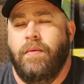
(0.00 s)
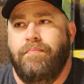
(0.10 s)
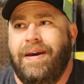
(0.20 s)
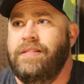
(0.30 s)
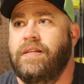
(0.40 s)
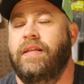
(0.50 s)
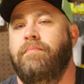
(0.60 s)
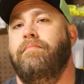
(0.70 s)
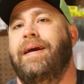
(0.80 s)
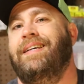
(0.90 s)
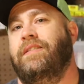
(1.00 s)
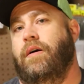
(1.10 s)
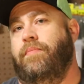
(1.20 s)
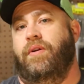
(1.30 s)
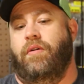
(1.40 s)
basically makes
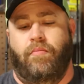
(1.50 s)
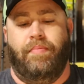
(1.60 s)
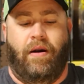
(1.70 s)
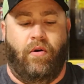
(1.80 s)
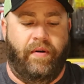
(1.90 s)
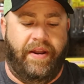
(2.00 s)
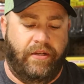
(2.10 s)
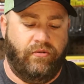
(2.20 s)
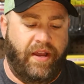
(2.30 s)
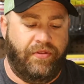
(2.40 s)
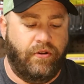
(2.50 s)
up their own power ratings, right?